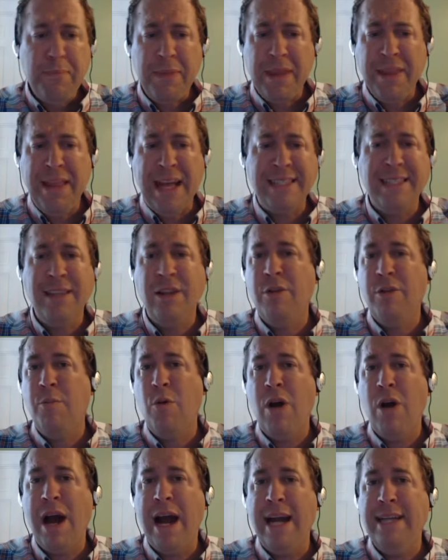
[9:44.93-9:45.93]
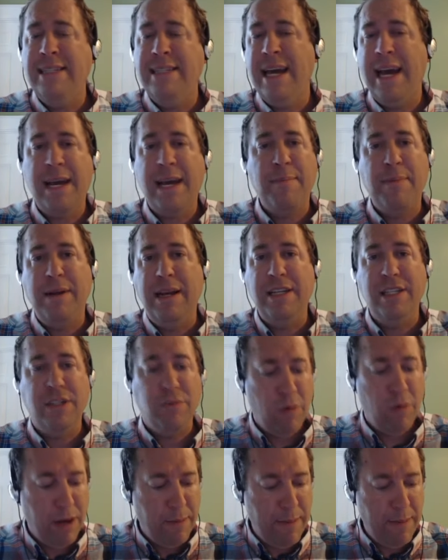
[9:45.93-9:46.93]
That's a little more high tech, but I just
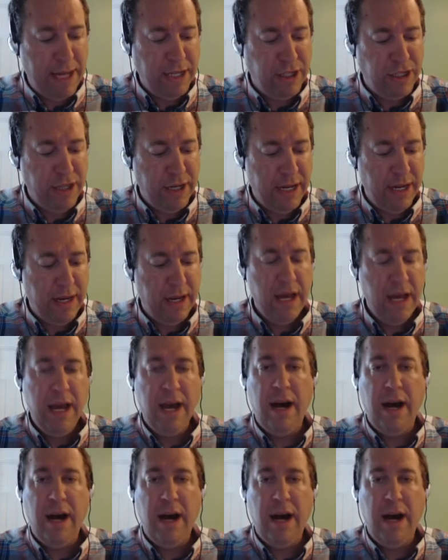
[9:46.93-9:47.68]
want to mention it.